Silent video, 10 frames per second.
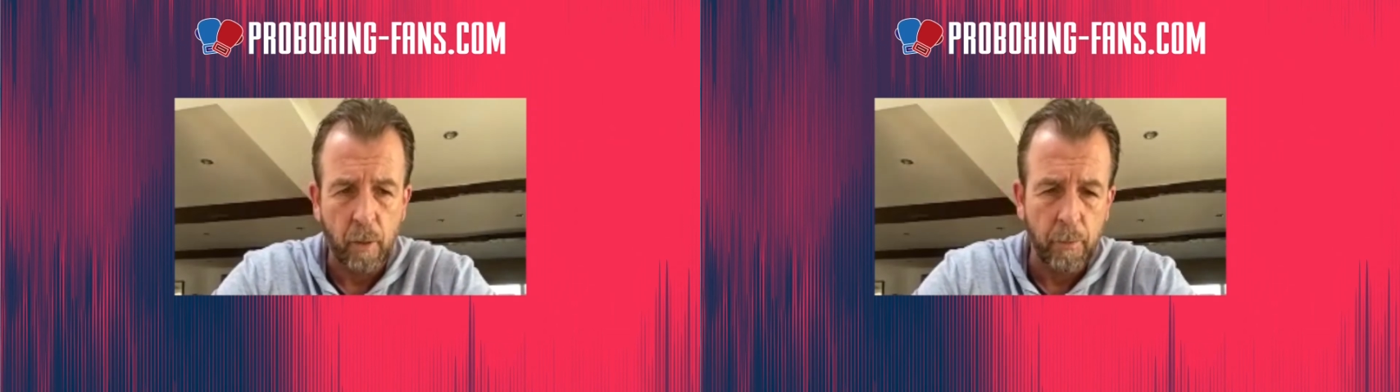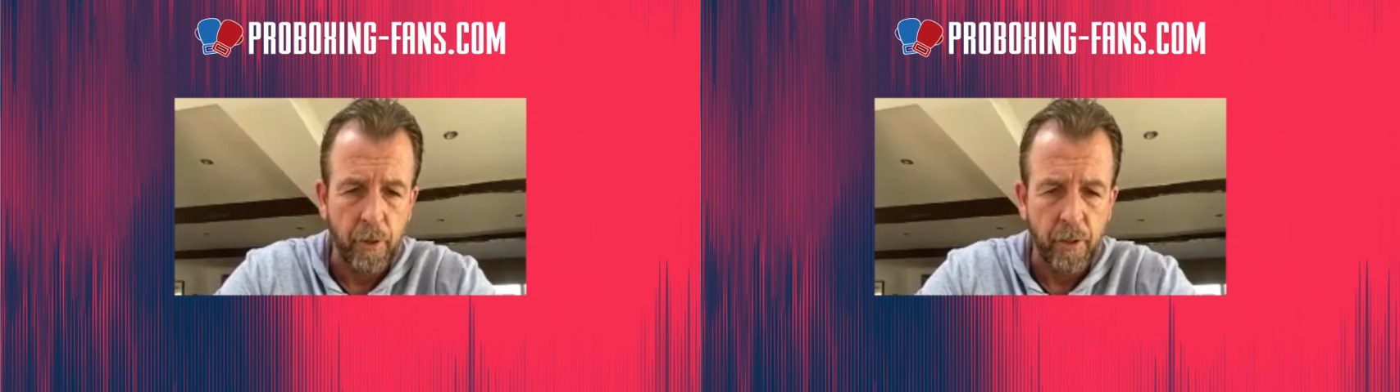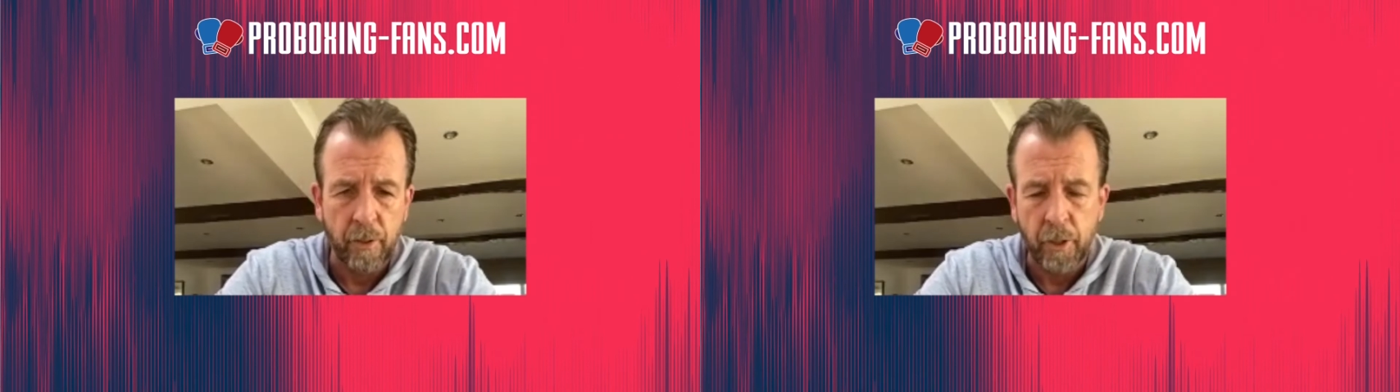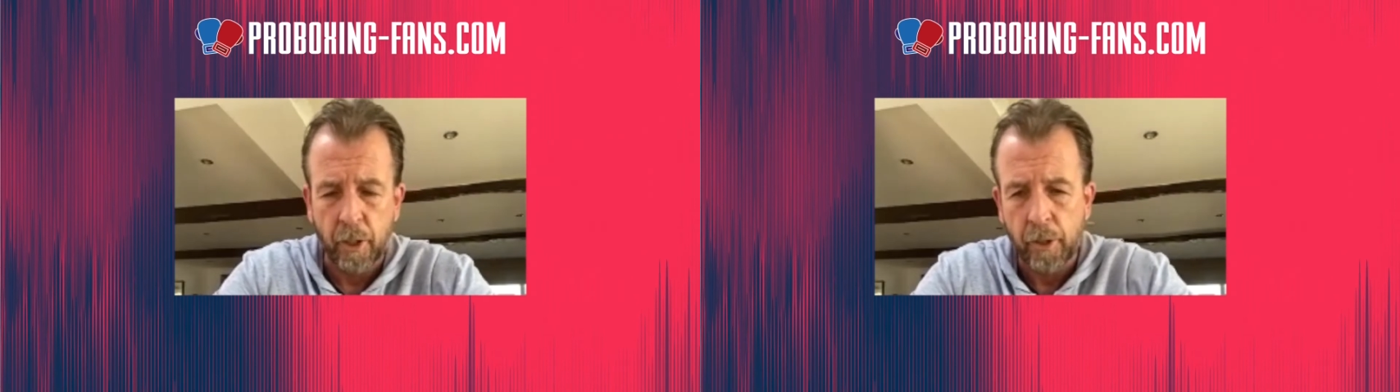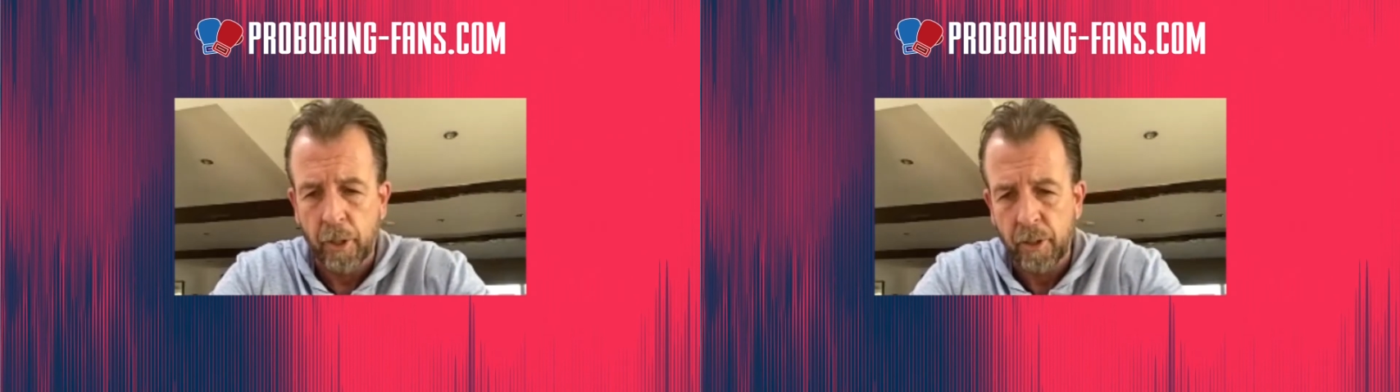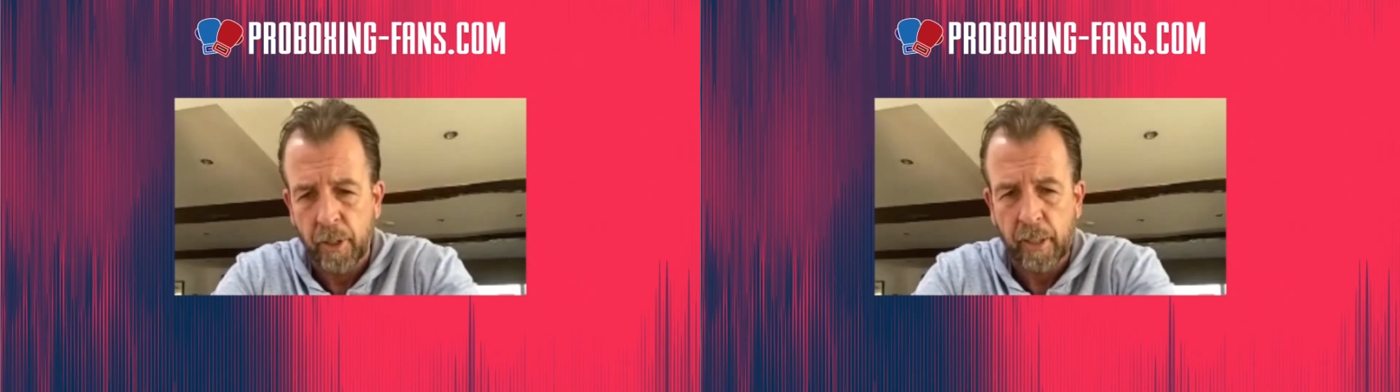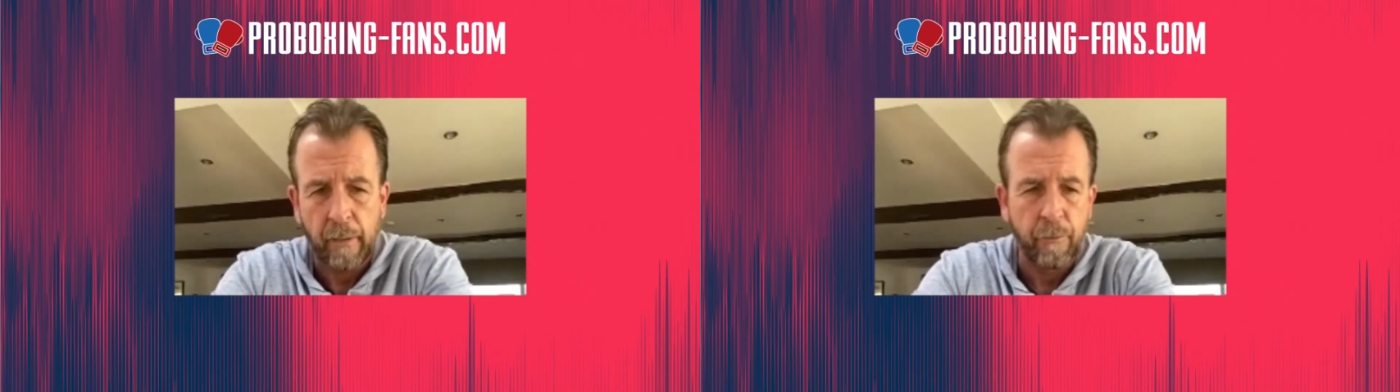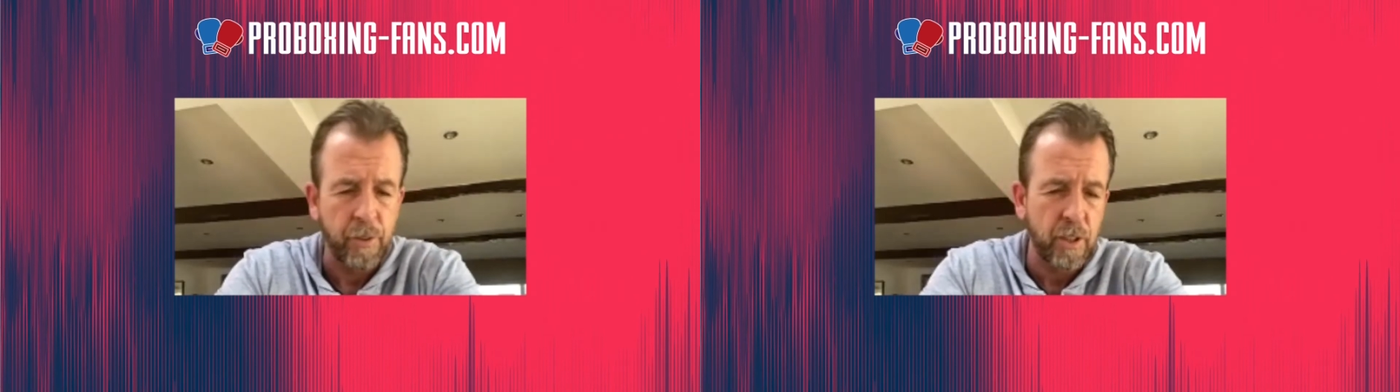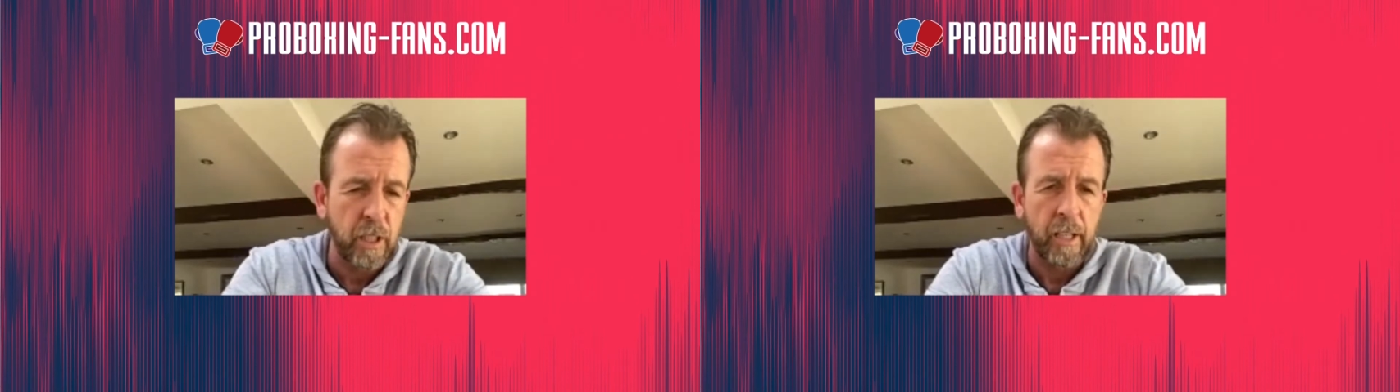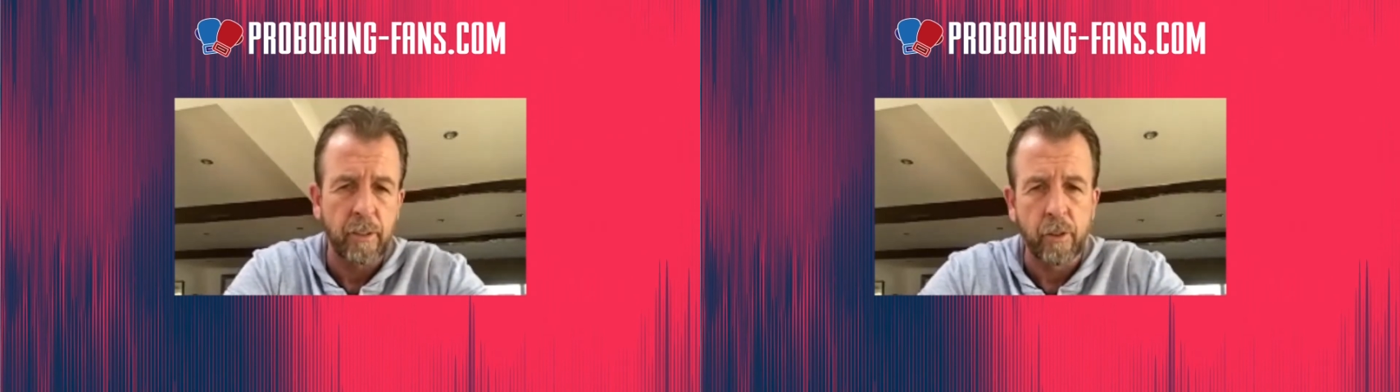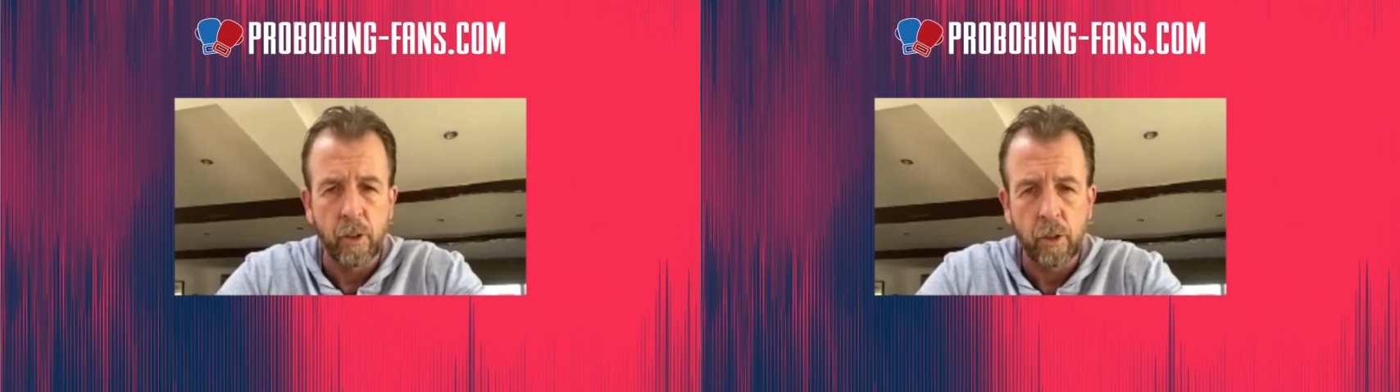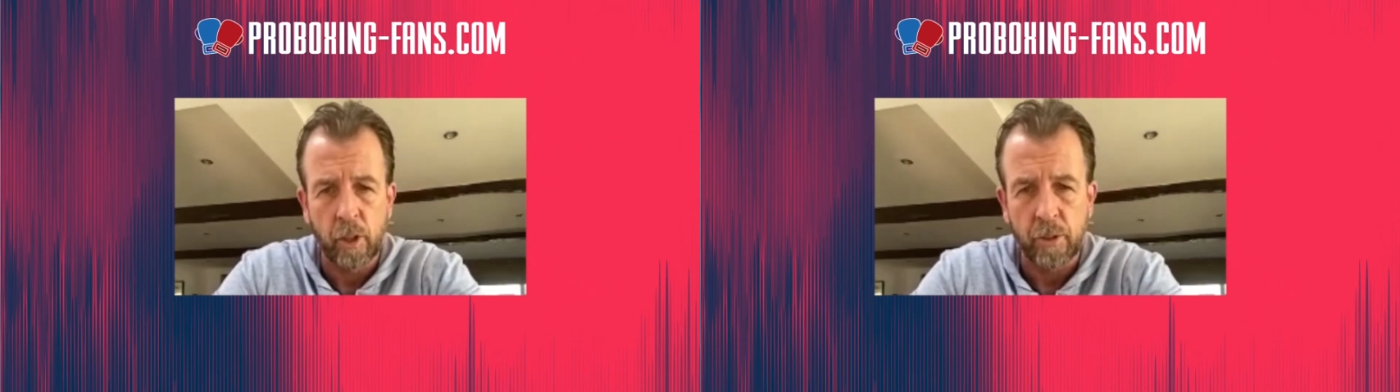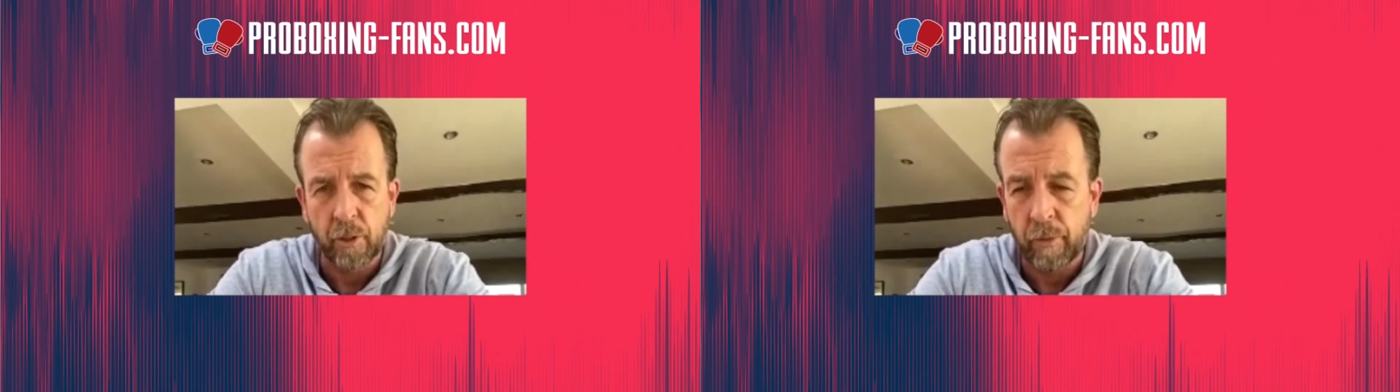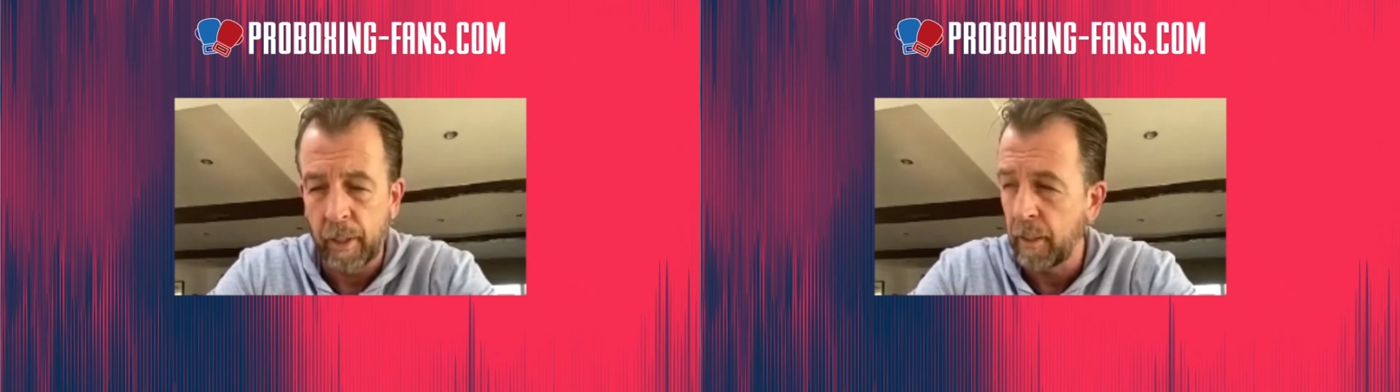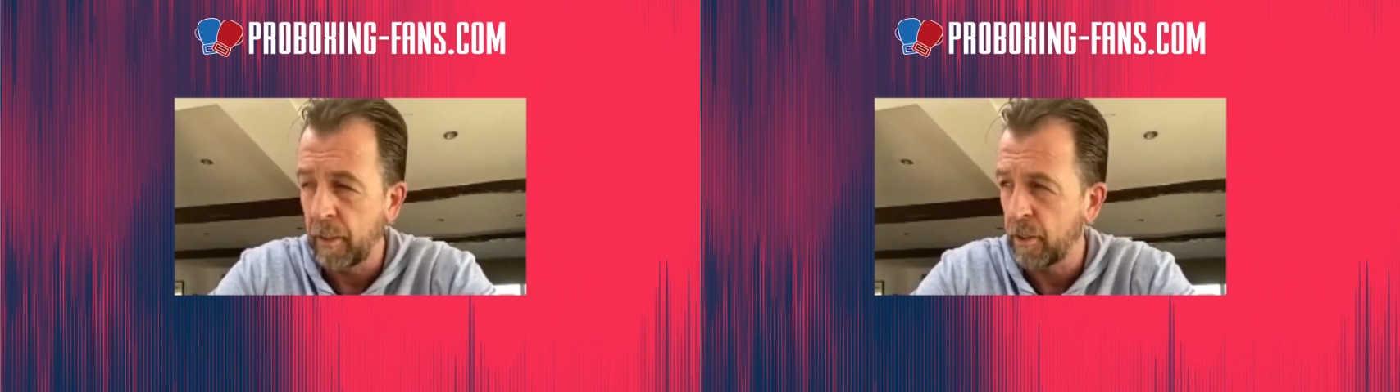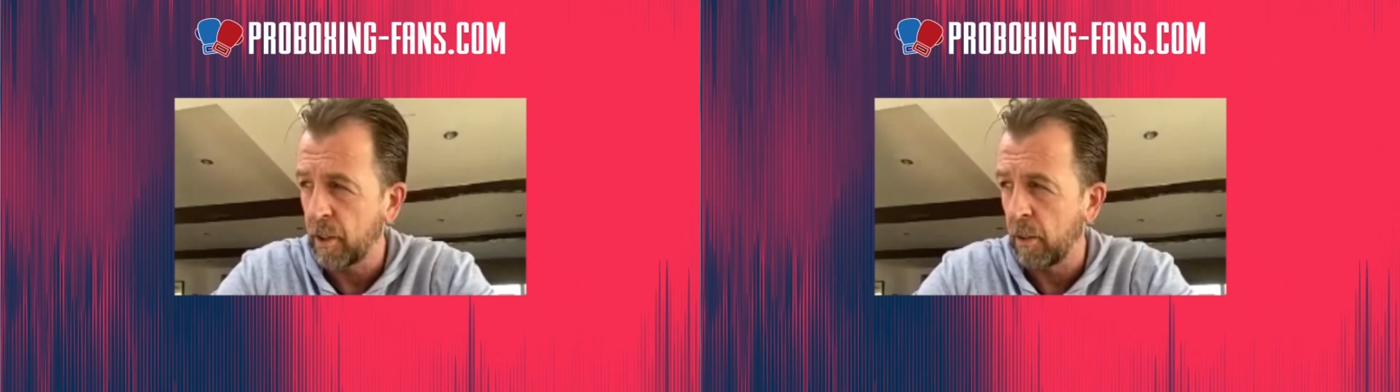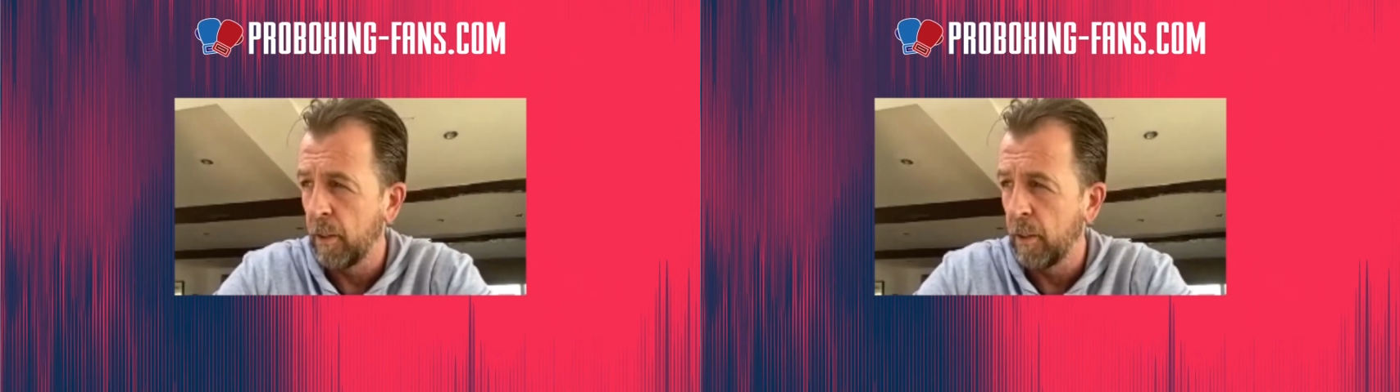the canvas sliding all across the ring. So,